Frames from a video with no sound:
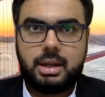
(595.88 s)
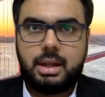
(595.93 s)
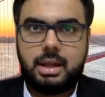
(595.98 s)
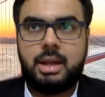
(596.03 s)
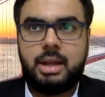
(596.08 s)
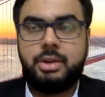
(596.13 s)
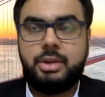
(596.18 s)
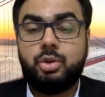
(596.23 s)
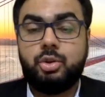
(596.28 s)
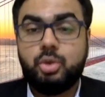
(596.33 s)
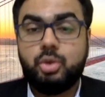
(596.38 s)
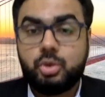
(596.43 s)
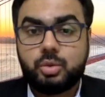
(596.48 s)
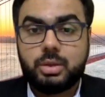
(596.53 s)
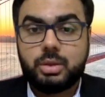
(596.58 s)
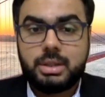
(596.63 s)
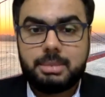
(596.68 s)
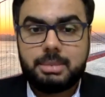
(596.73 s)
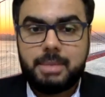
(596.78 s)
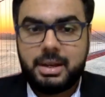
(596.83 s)

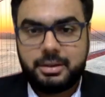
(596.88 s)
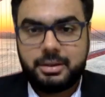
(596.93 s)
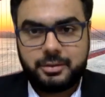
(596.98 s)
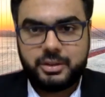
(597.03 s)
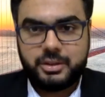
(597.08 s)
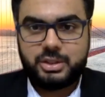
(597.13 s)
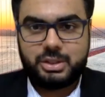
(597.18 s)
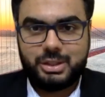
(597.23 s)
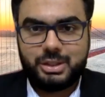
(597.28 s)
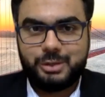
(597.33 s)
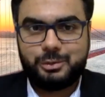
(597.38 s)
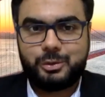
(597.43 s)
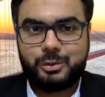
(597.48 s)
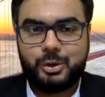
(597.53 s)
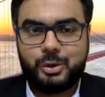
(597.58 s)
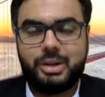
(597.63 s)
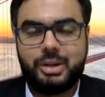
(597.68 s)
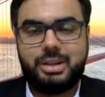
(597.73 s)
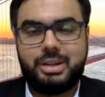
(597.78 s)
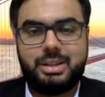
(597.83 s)
usually beneficial
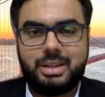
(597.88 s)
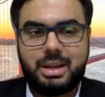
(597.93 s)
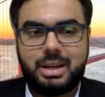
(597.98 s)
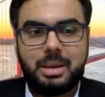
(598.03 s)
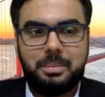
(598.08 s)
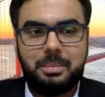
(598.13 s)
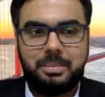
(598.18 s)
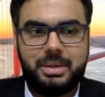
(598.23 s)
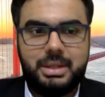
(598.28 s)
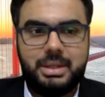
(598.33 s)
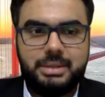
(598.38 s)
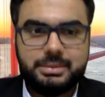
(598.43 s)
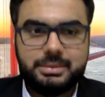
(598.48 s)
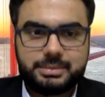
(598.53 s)
for the company.